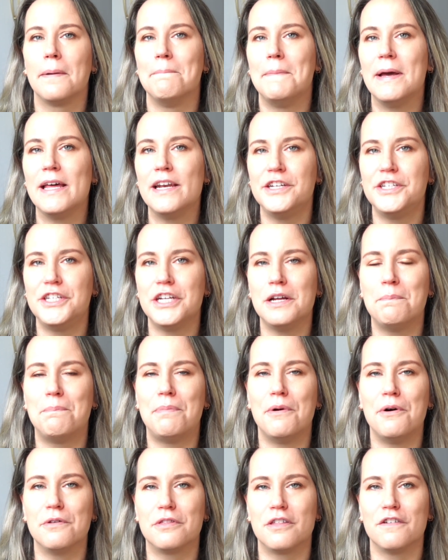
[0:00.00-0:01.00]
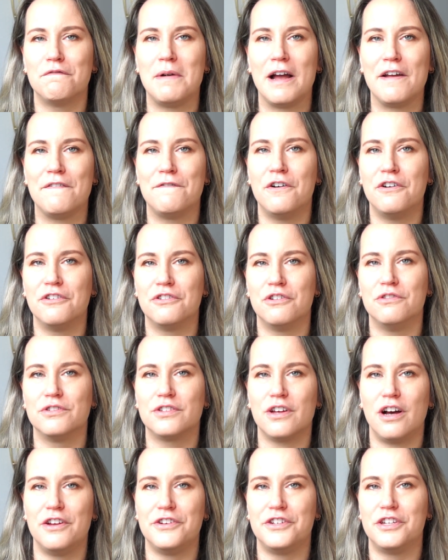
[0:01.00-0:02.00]
managing both of my
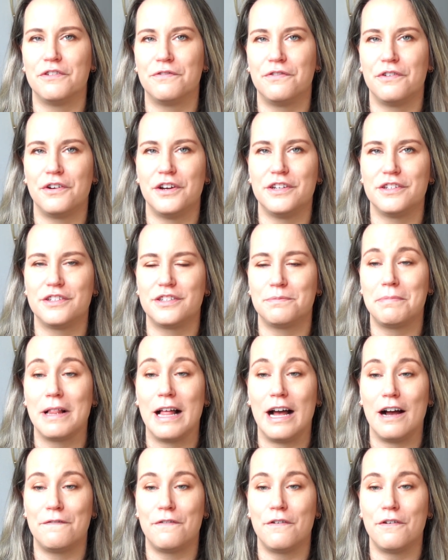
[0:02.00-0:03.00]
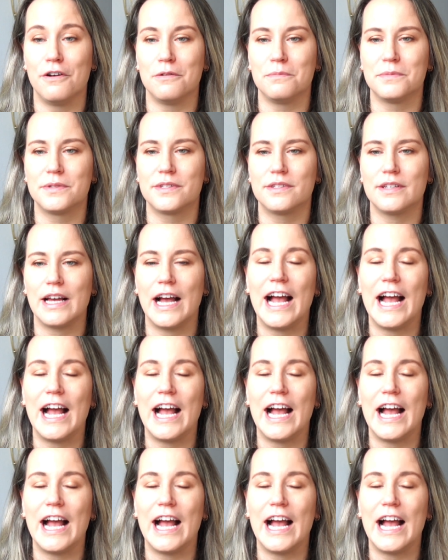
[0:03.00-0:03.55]
photos on different platforms.